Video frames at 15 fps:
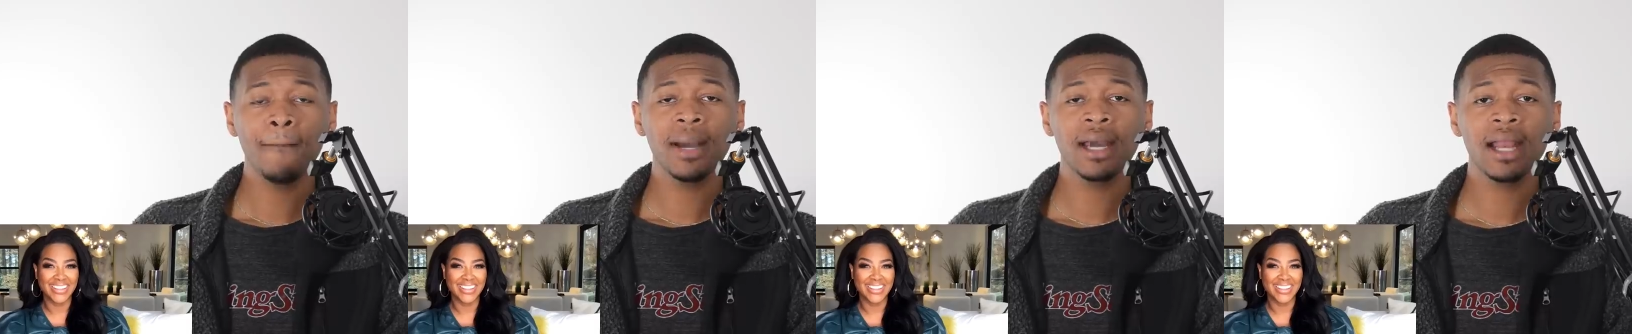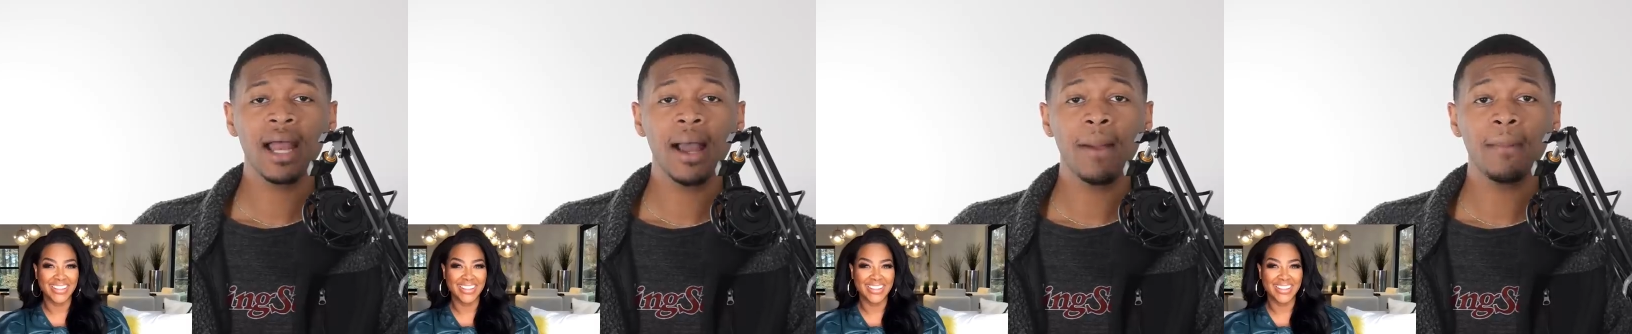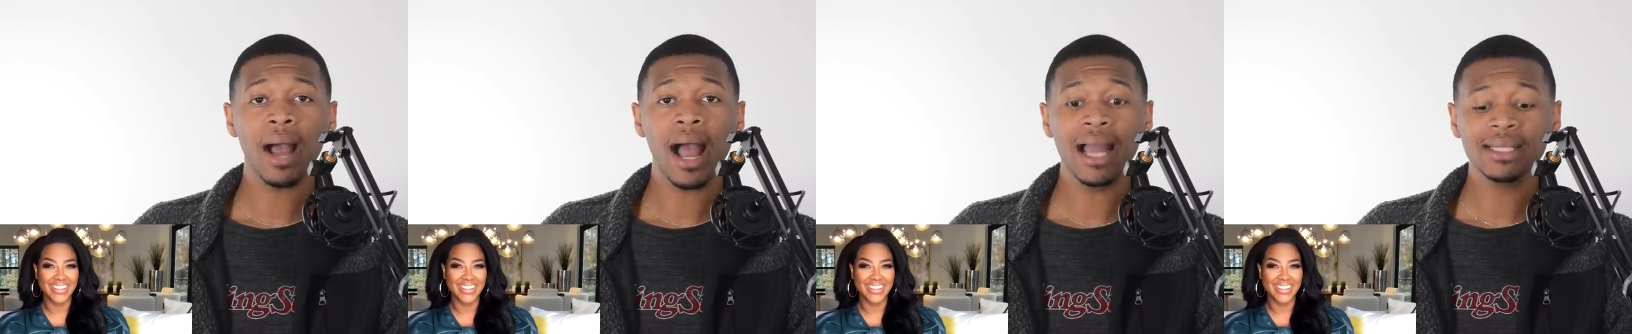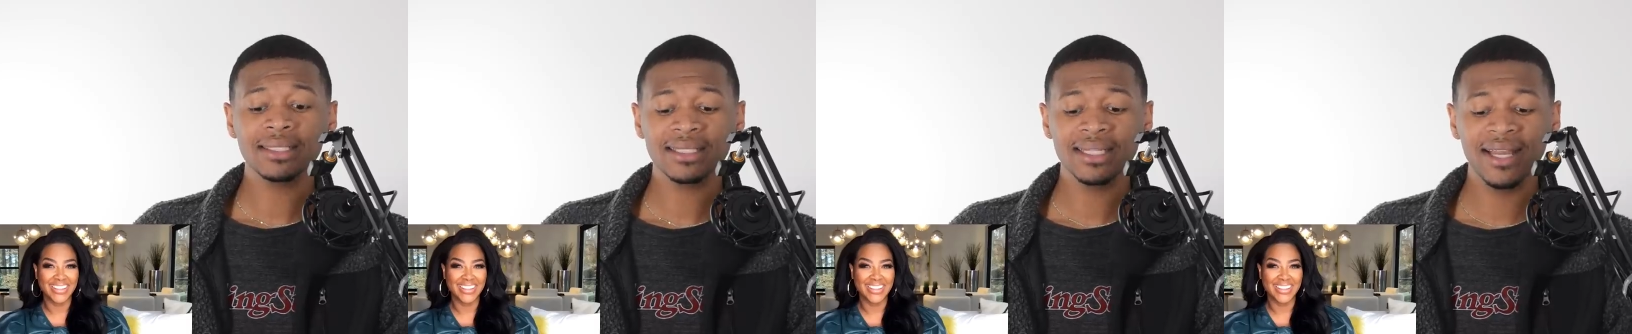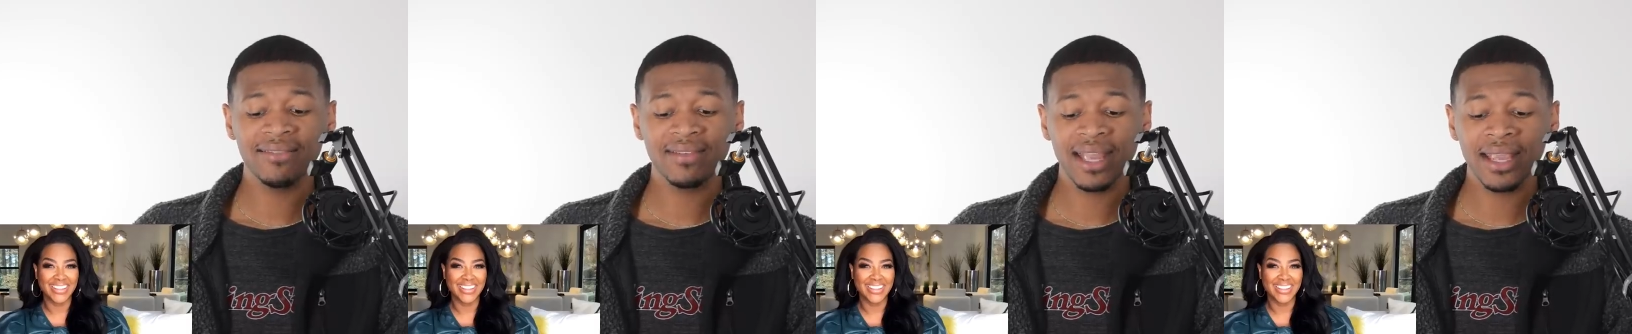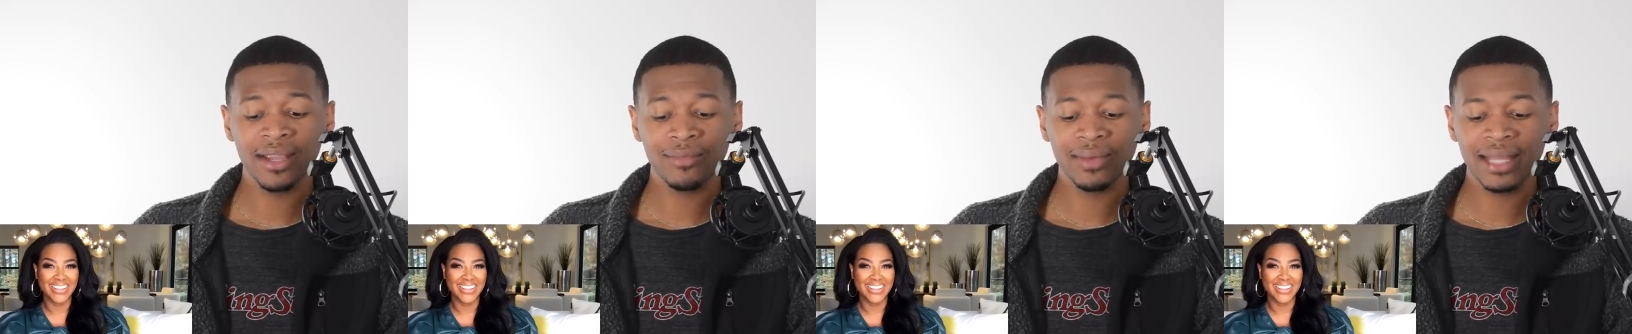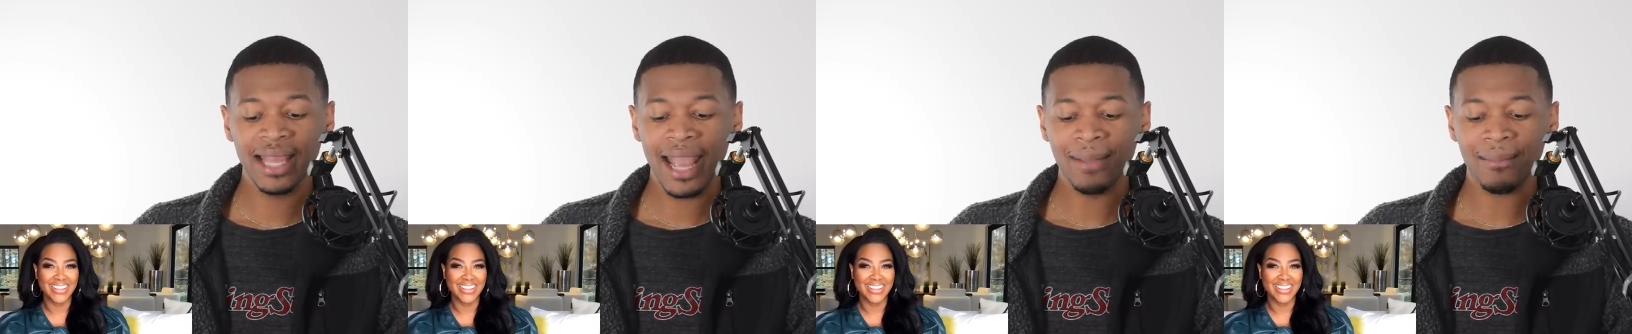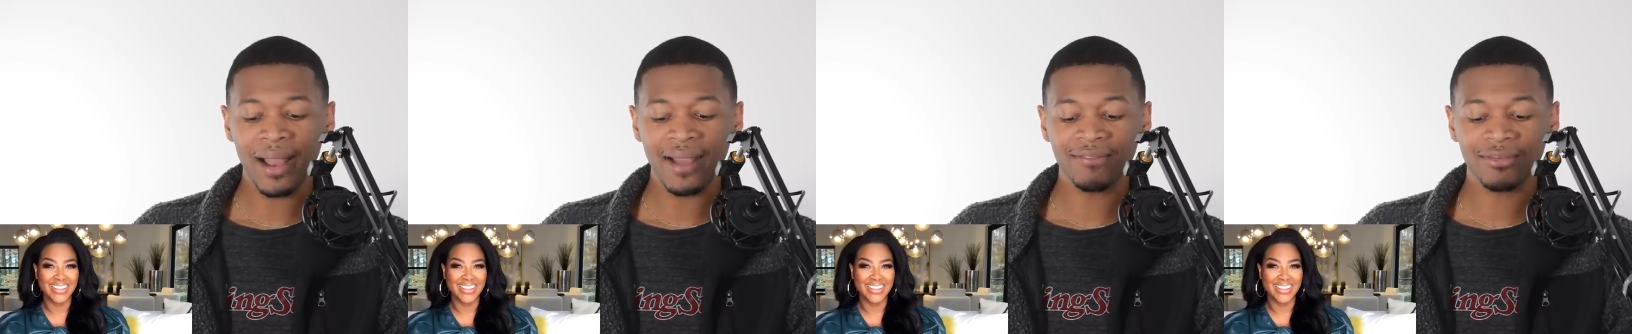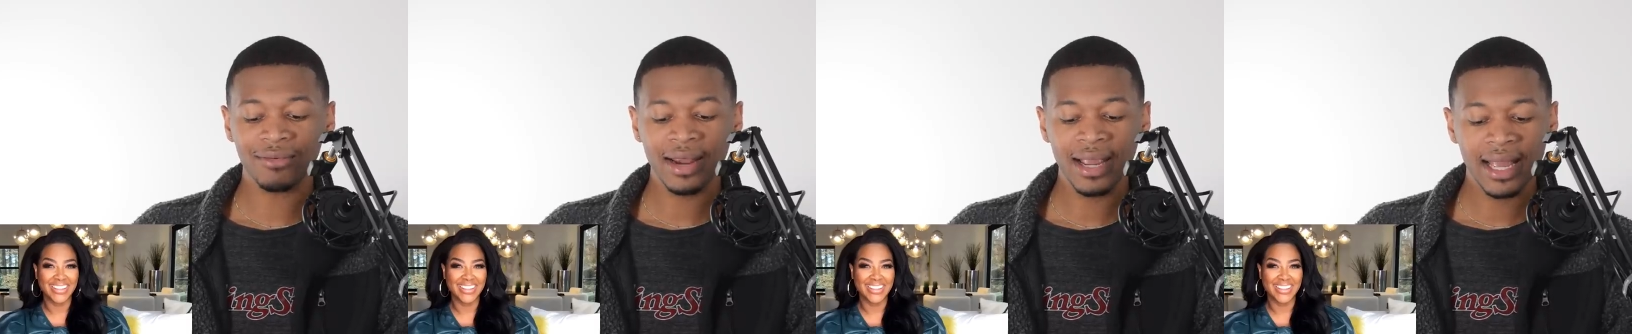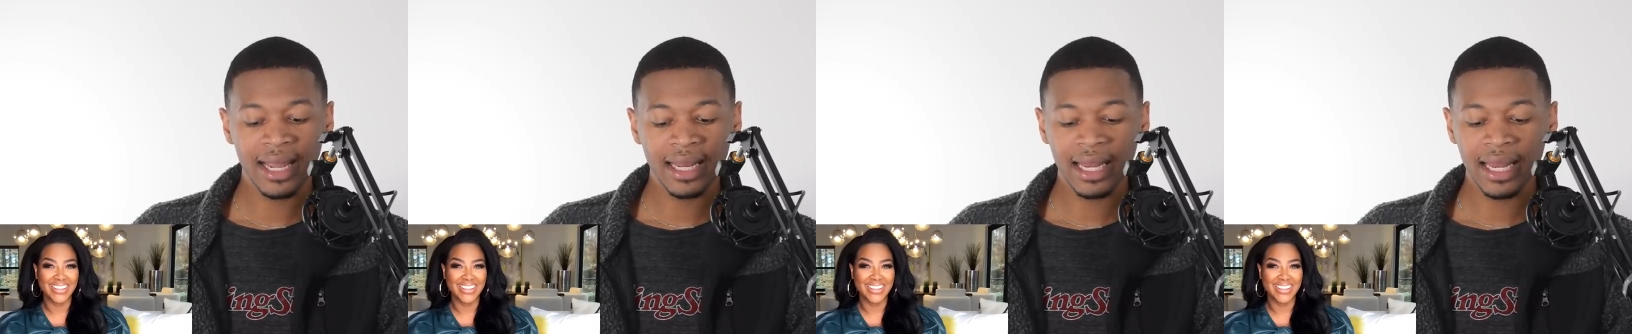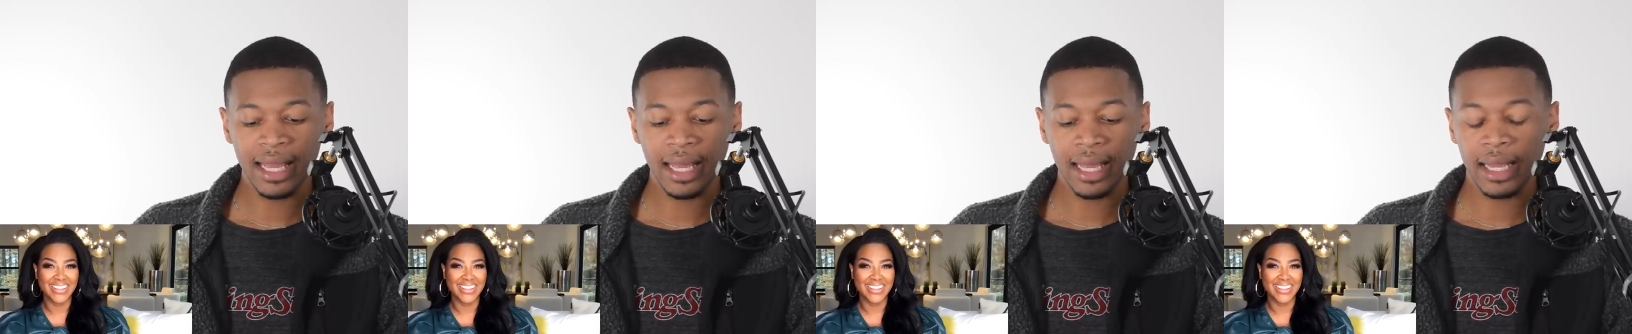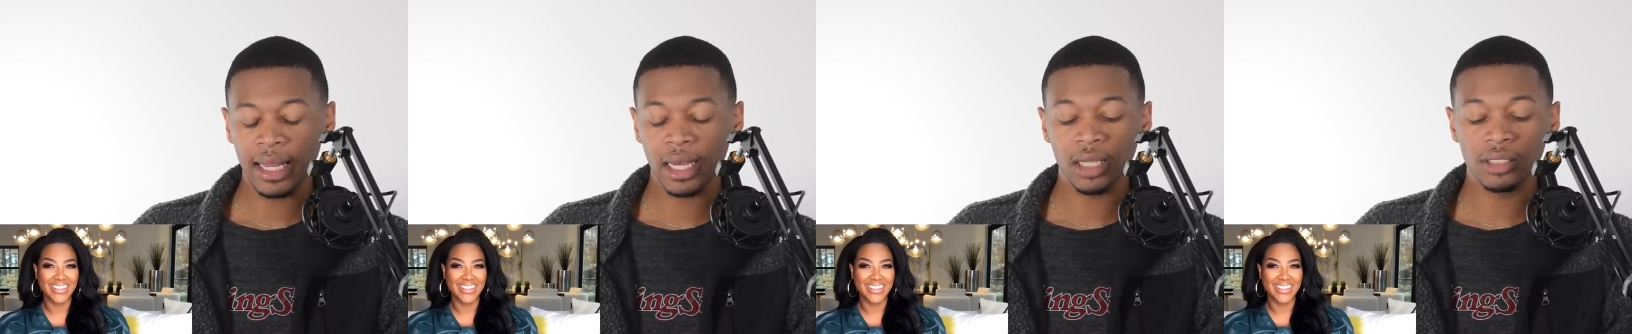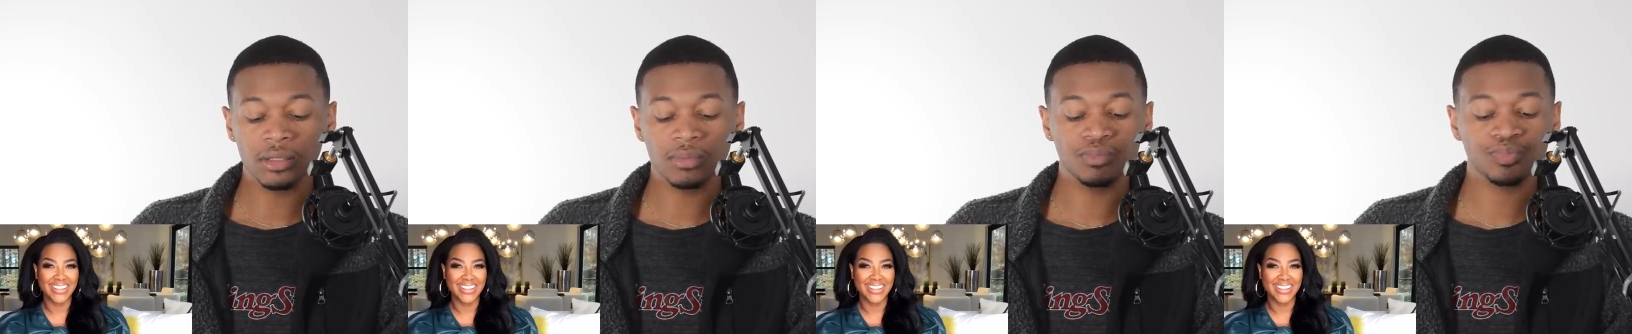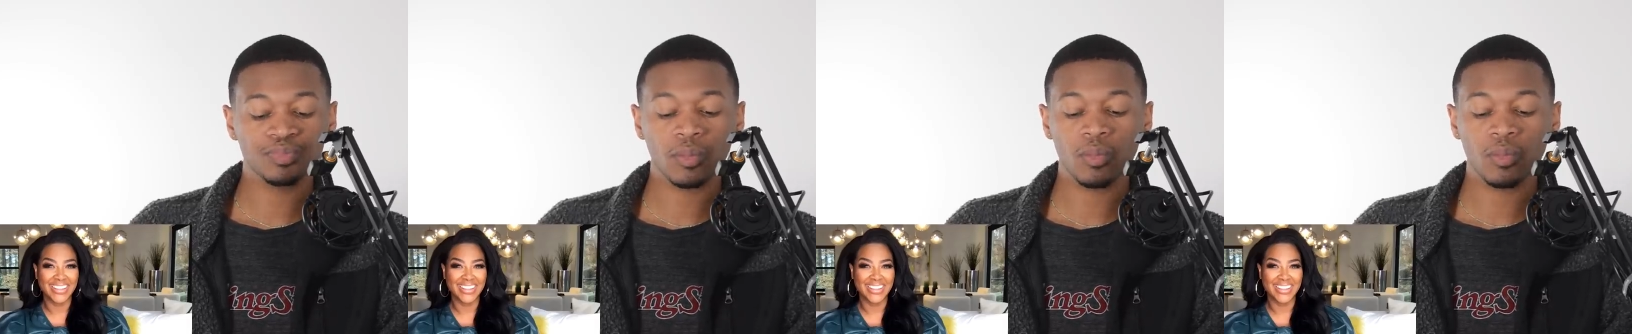Speaker 1: but honestly, if Kenya really ate my friend, then